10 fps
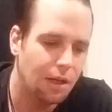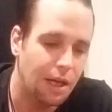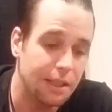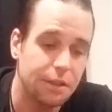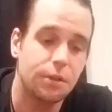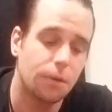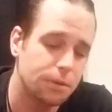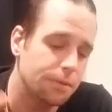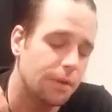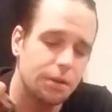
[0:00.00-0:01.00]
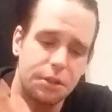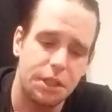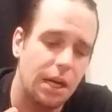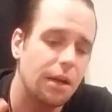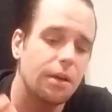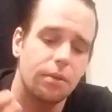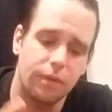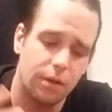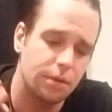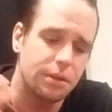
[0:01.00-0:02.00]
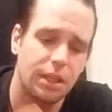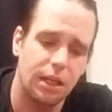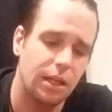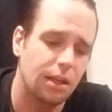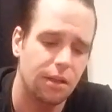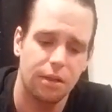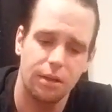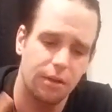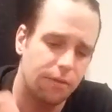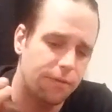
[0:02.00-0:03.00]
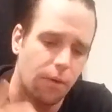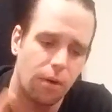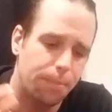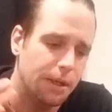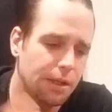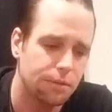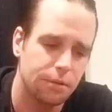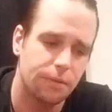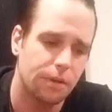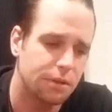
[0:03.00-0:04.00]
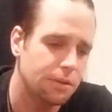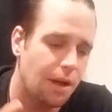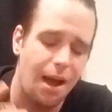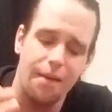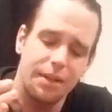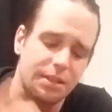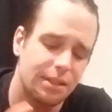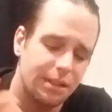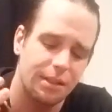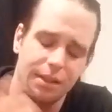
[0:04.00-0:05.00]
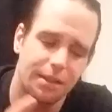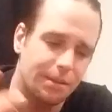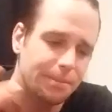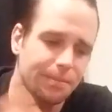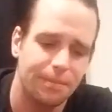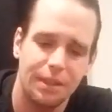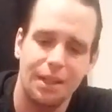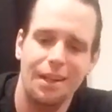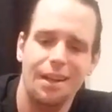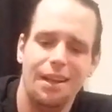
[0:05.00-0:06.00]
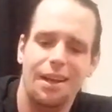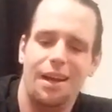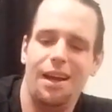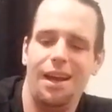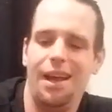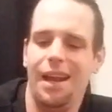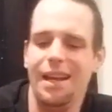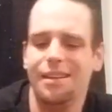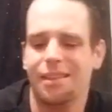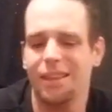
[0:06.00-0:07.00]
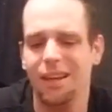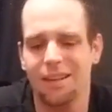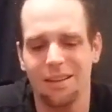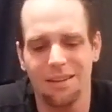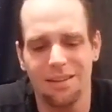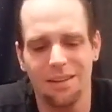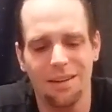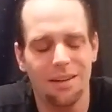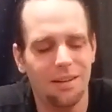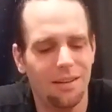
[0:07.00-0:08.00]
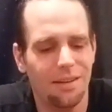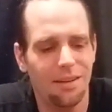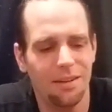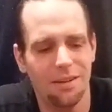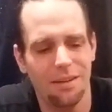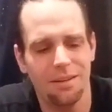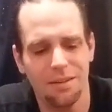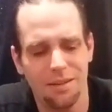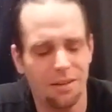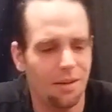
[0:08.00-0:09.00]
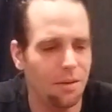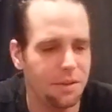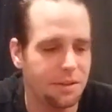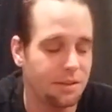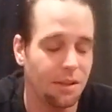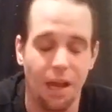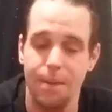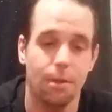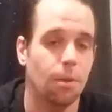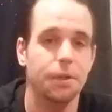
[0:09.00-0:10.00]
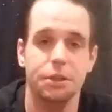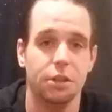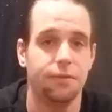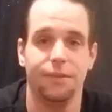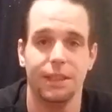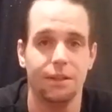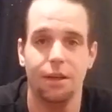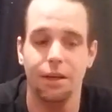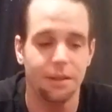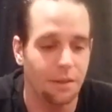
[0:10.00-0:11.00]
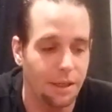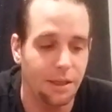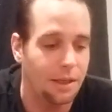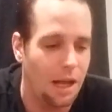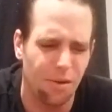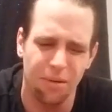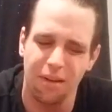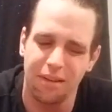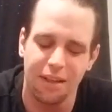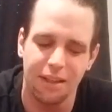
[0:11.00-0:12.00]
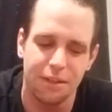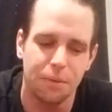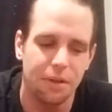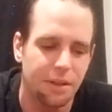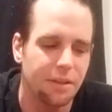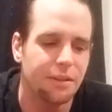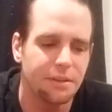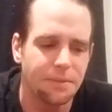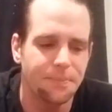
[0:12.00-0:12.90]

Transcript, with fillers: Ace of Swords reversed, Chariot reversed, and the Four of Pentacles reversed. So obviously, um, I hate to think that. Uh, that, you know, this is a light bulb that just flicked on in your head. I don't really think that's what it is.